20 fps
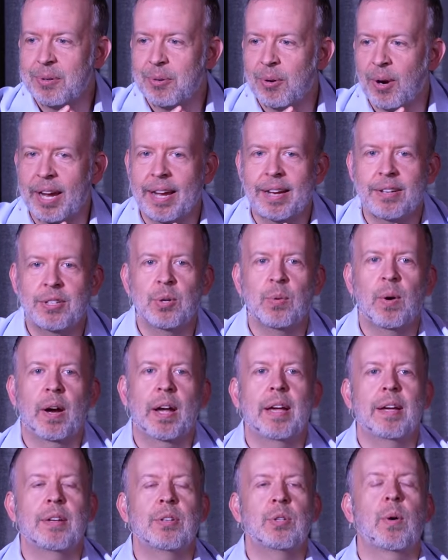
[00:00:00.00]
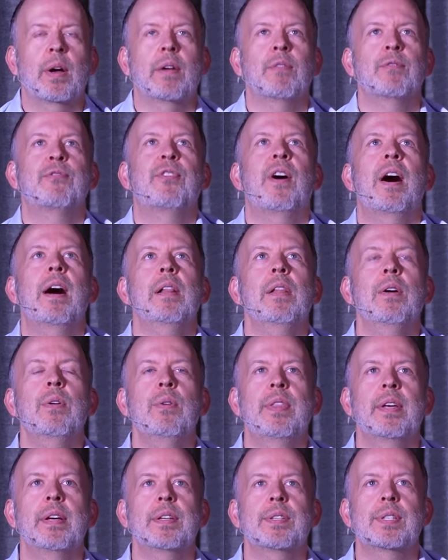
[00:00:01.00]
Right? Do I
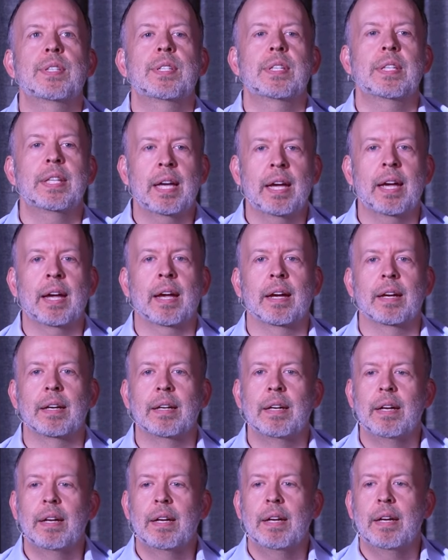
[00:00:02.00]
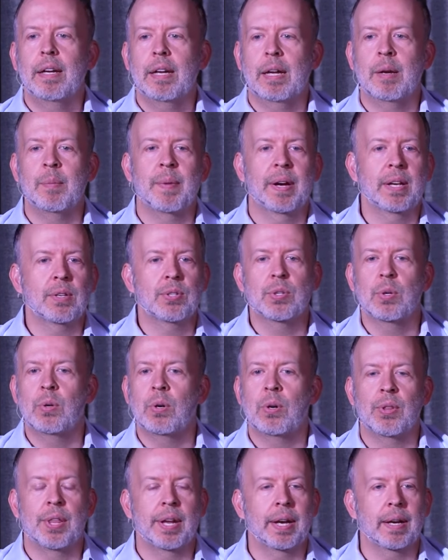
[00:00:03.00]
follow this thing in my
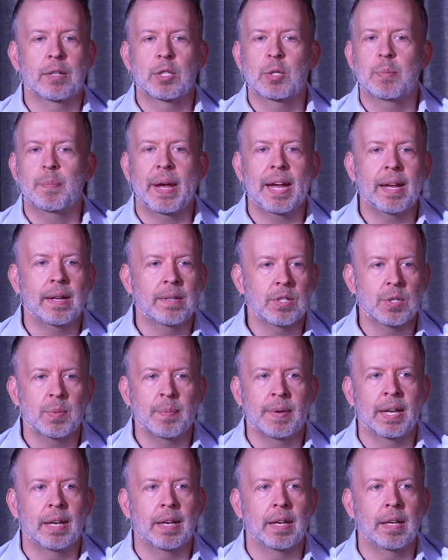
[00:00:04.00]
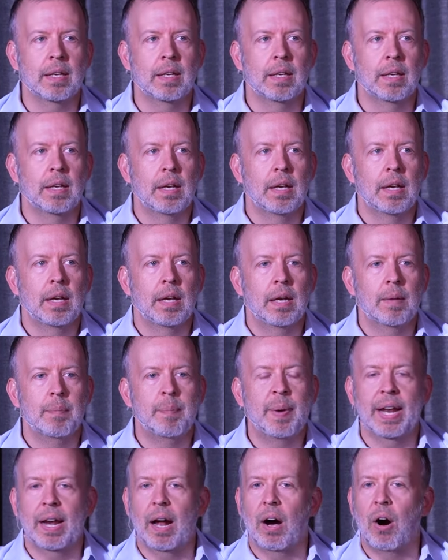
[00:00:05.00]
soul that expands me,
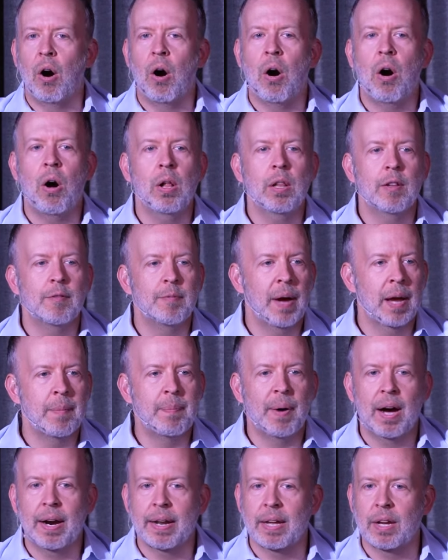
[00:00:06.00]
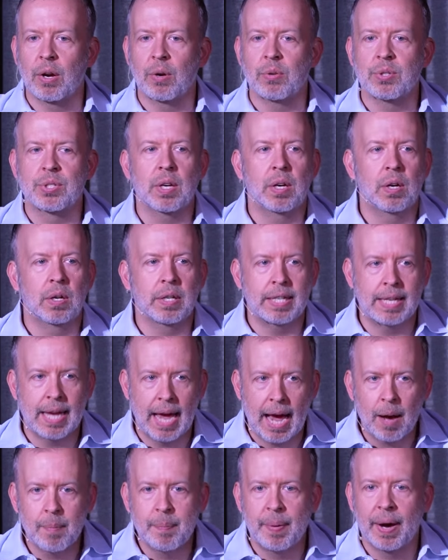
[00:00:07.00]
but all of my body goes,
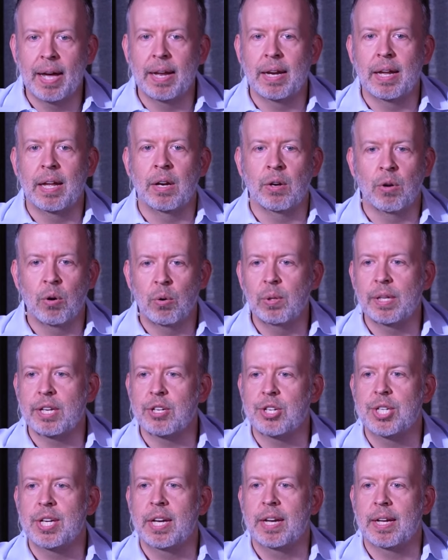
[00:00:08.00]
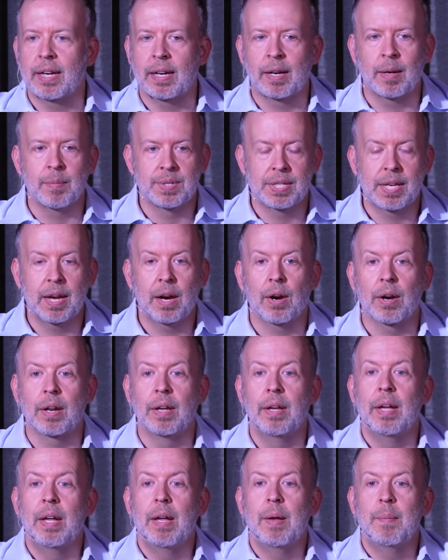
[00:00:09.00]
yeah, but, and holy shit, and I'm scared,
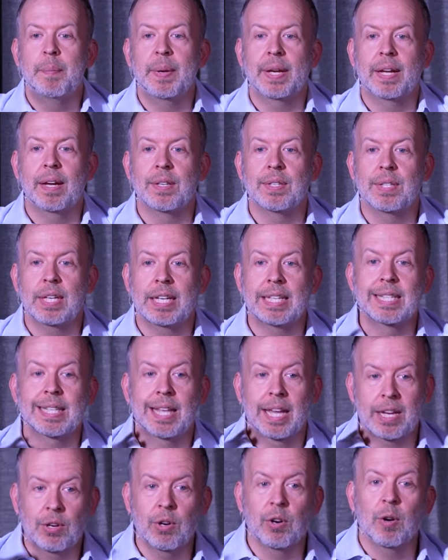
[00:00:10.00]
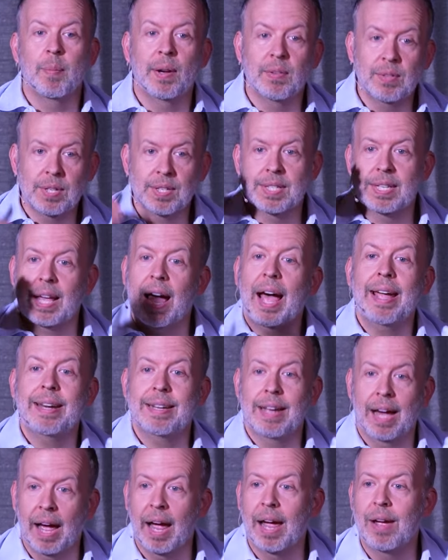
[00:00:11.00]
because it's like you're about to
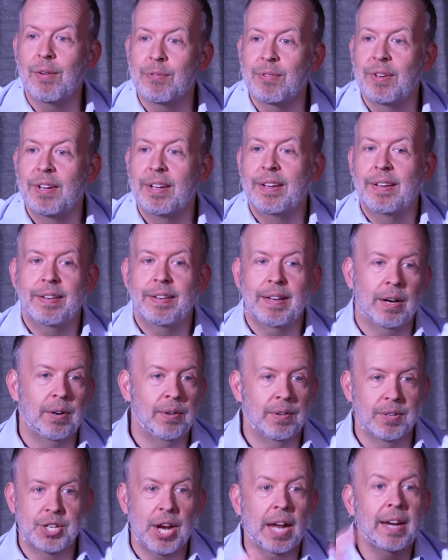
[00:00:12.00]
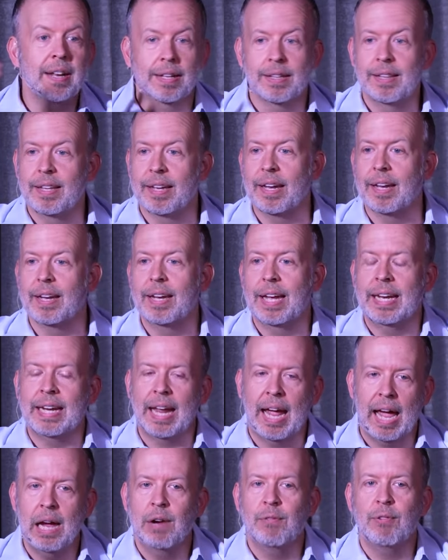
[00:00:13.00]
skydive energetically,
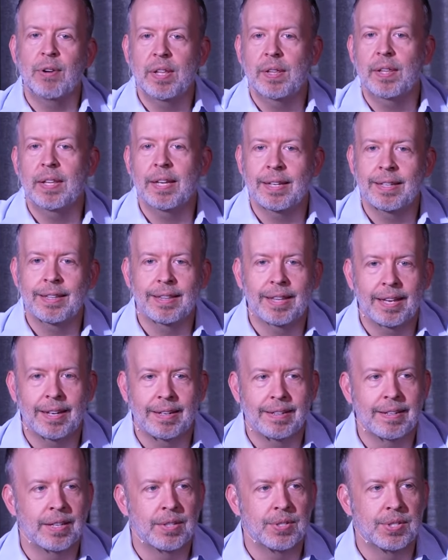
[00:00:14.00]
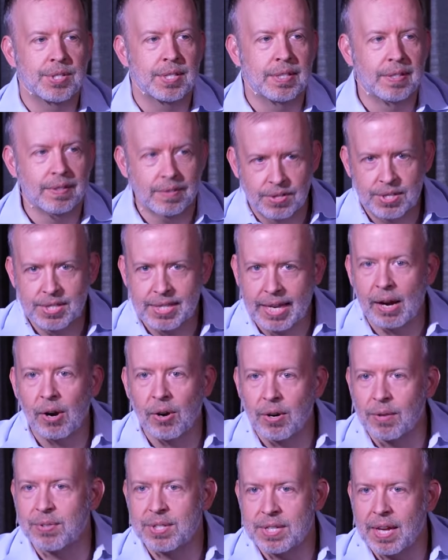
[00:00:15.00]
and everything that is
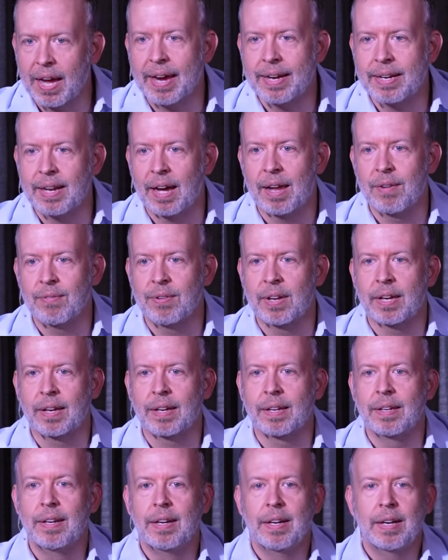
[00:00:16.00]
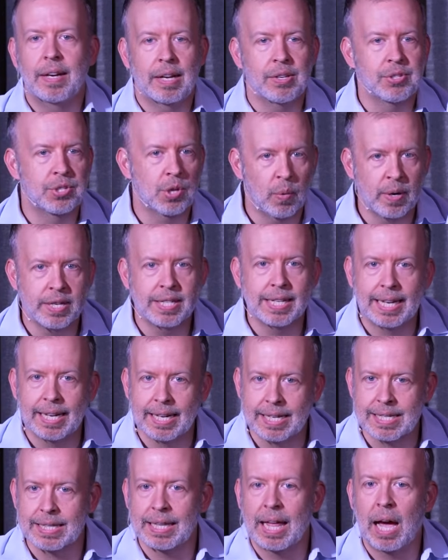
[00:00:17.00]
scared of skydiving is going to
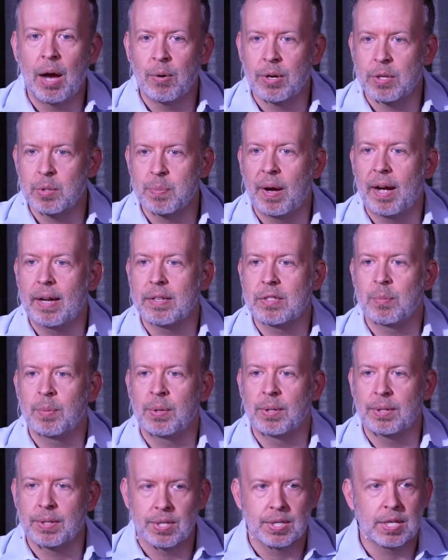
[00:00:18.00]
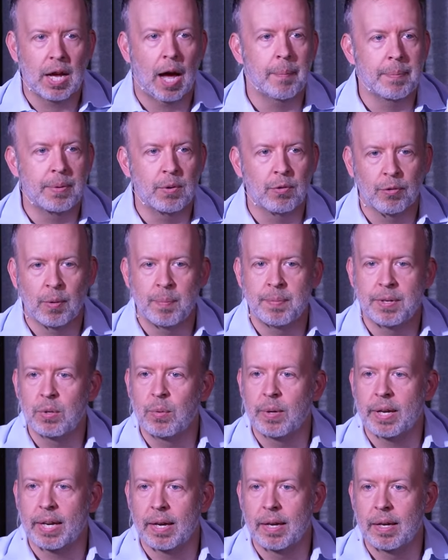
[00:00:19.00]
get as loud as possible to stop you from
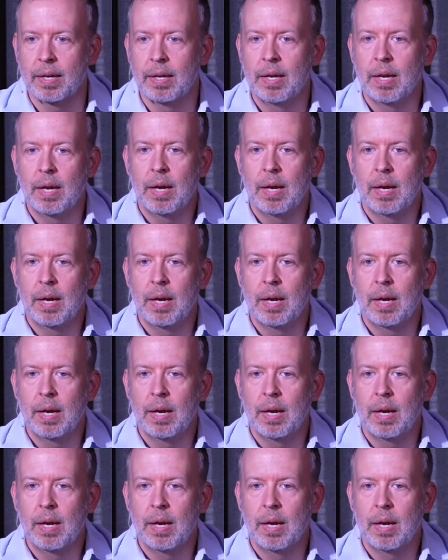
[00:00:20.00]
doing it.